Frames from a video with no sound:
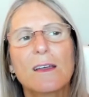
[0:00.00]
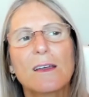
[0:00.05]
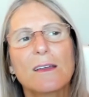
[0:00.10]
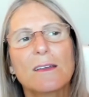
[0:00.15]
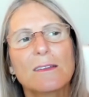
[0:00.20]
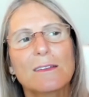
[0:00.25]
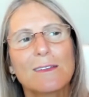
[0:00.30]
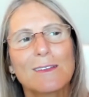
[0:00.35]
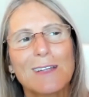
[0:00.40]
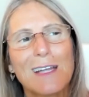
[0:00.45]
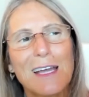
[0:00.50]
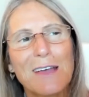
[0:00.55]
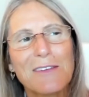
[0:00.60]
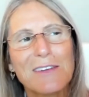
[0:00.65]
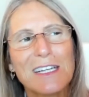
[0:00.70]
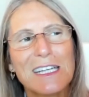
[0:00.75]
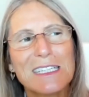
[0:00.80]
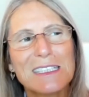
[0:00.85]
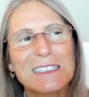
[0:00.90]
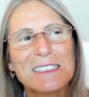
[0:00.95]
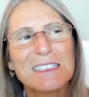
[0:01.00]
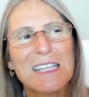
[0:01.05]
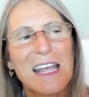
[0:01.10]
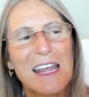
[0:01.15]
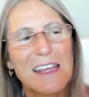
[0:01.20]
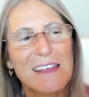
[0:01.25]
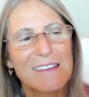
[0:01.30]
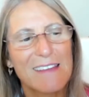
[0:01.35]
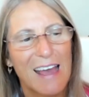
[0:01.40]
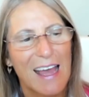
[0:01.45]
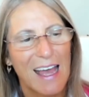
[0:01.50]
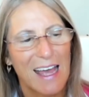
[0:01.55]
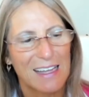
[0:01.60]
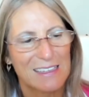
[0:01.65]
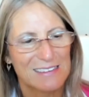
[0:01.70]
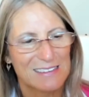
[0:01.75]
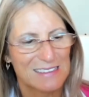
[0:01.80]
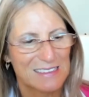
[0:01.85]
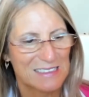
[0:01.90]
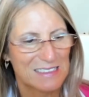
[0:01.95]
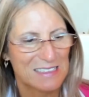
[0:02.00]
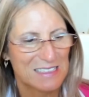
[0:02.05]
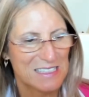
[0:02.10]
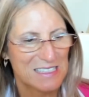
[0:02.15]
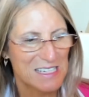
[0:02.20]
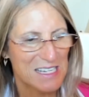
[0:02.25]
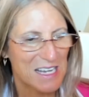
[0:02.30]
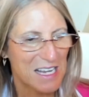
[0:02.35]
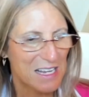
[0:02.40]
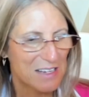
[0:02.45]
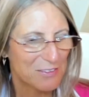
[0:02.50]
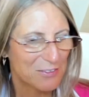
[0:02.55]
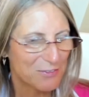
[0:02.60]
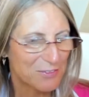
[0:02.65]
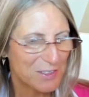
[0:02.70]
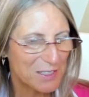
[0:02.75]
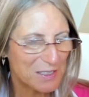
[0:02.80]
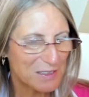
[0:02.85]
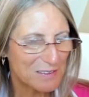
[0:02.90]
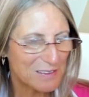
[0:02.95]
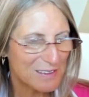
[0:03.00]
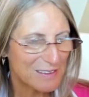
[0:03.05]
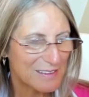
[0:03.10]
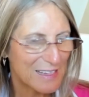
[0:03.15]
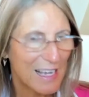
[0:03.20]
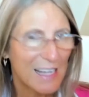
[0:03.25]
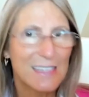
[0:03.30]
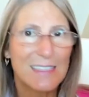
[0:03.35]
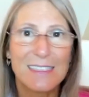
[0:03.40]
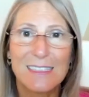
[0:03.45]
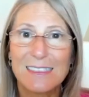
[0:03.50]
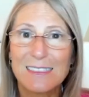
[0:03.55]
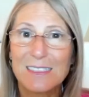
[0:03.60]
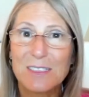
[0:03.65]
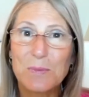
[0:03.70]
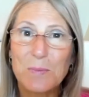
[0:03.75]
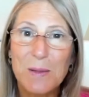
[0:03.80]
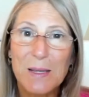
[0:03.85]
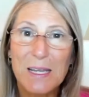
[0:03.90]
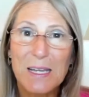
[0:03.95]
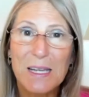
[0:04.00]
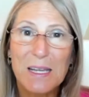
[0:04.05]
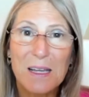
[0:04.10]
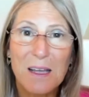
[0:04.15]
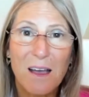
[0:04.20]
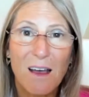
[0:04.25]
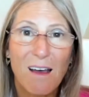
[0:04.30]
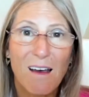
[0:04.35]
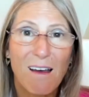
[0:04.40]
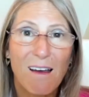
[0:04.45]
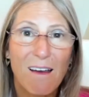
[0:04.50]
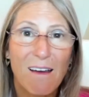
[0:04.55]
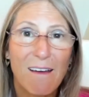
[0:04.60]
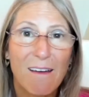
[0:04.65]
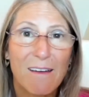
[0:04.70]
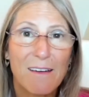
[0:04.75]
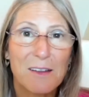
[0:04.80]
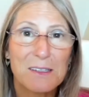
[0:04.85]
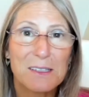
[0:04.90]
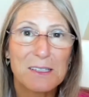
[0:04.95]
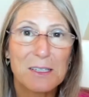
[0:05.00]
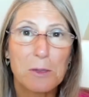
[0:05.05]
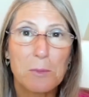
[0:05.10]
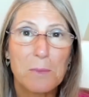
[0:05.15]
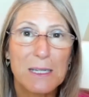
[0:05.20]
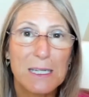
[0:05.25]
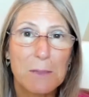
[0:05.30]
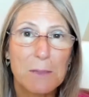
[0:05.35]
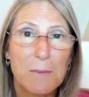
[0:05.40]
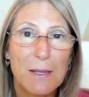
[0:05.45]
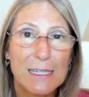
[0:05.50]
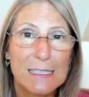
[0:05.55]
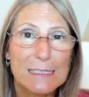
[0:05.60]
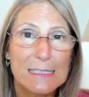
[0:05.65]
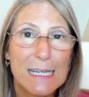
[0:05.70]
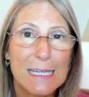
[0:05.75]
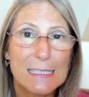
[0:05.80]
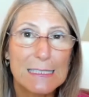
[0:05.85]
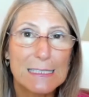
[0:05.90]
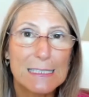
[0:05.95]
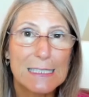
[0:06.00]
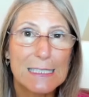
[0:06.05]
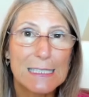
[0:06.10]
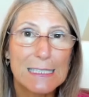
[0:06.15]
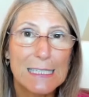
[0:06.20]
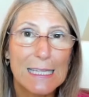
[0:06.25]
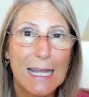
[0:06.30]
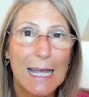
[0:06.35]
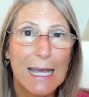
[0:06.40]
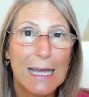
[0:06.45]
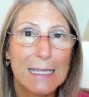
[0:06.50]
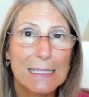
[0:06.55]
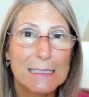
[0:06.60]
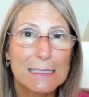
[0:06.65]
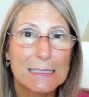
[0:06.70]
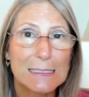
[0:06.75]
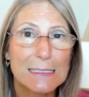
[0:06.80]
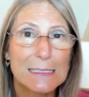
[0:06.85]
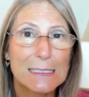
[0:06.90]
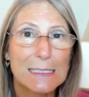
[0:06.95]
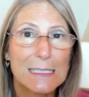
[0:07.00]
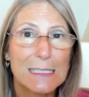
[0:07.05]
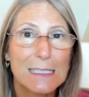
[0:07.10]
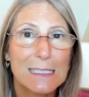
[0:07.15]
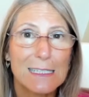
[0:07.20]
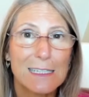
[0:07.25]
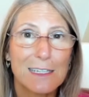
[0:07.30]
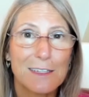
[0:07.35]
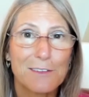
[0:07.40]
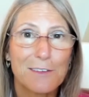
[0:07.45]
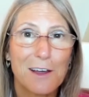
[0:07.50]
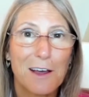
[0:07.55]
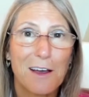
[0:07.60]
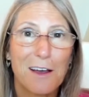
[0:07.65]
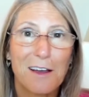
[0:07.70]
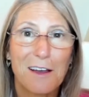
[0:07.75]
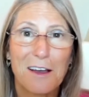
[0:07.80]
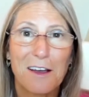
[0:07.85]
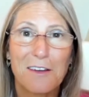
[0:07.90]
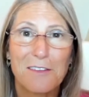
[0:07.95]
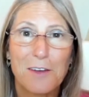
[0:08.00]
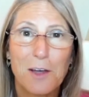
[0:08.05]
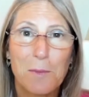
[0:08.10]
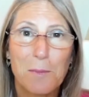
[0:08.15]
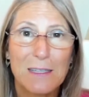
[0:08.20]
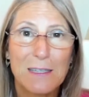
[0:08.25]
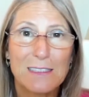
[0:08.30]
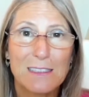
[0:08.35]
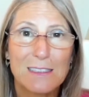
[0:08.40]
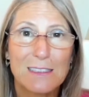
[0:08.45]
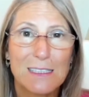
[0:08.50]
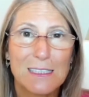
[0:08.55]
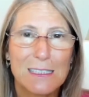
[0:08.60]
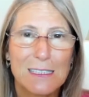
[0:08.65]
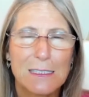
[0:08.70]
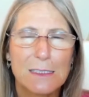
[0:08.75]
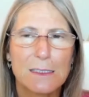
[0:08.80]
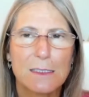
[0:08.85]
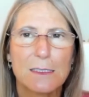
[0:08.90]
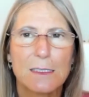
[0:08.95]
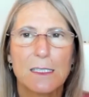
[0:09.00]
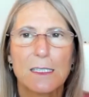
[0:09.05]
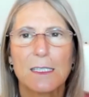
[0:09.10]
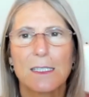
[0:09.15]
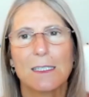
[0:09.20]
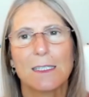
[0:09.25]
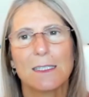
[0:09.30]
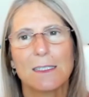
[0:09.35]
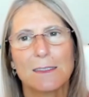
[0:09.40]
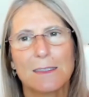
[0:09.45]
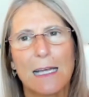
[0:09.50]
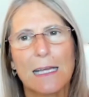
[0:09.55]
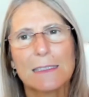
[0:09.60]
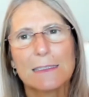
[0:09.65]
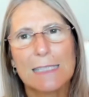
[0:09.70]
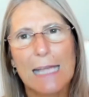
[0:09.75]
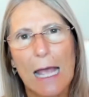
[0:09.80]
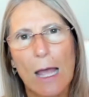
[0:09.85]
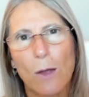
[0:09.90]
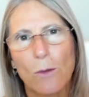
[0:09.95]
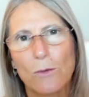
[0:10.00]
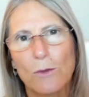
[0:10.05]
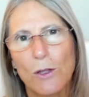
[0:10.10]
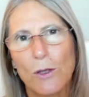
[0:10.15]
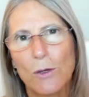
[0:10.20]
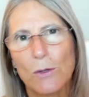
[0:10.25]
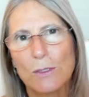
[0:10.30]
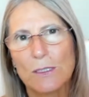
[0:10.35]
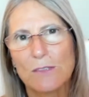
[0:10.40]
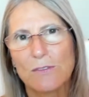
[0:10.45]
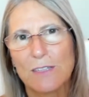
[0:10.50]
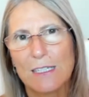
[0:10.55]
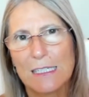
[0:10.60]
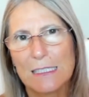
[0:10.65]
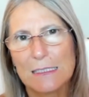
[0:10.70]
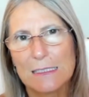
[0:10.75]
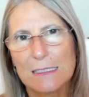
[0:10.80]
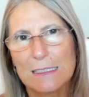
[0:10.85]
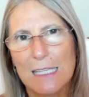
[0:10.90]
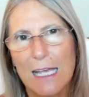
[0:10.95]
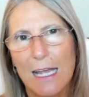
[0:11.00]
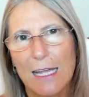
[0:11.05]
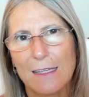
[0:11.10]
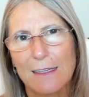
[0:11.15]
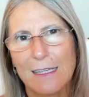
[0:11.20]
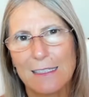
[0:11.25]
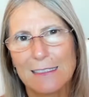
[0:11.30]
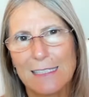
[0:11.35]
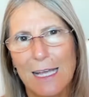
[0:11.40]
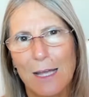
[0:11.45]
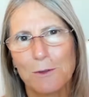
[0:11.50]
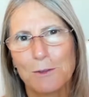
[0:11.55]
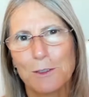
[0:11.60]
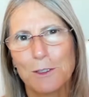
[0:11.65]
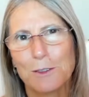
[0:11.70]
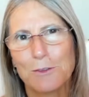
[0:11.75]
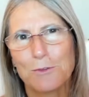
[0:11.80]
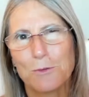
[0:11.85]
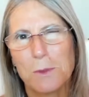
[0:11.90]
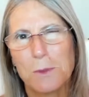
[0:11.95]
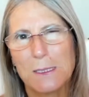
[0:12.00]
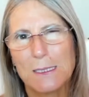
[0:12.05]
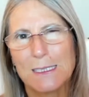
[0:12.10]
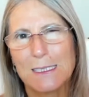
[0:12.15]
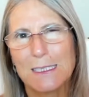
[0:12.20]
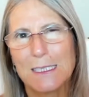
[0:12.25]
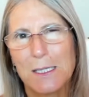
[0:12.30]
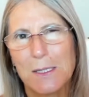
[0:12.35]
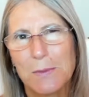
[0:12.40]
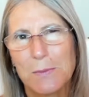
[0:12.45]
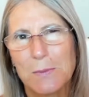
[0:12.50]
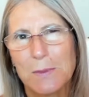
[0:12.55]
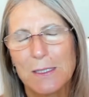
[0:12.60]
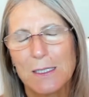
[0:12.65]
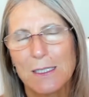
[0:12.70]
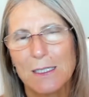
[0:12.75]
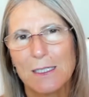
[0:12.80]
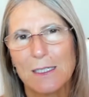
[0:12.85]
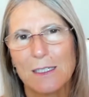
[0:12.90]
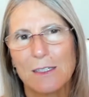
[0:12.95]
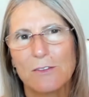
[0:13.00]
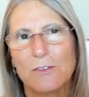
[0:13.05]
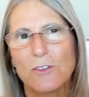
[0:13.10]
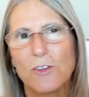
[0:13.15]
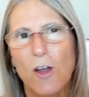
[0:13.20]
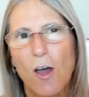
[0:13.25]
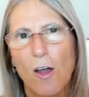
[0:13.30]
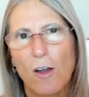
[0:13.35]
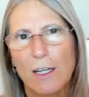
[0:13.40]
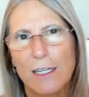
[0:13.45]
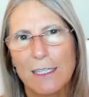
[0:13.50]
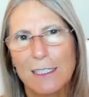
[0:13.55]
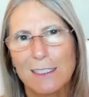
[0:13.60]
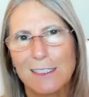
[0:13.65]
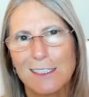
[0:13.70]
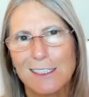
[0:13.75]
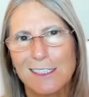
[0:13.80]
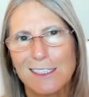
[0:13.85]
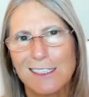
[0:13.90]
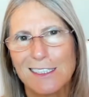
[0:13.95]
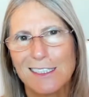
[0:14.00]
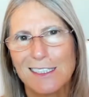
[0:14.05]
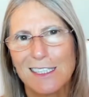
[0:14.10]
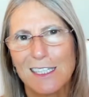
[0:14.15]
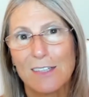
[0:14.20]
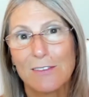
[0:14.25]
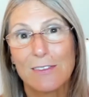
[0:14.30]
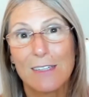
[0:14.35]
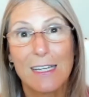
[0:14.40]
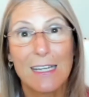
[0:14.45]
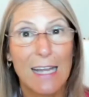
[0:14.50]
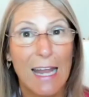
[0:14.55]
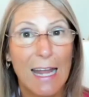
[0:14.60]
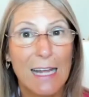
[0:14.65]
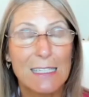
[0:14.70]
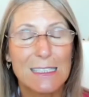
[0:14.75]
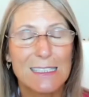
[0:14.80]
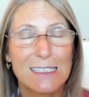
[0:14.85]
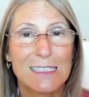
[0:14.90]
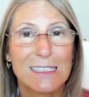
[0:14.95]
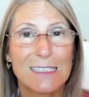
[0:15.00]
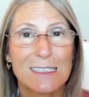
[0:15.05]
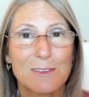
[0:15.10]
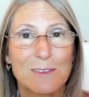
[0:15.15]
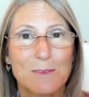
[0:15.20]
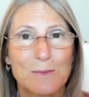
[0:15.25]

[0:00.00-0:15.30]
So now that I say that, I feel that that needs to be our little mini meditation at the end of our messages, is that download of insight, that download of wisdom, of knowledge, of connection.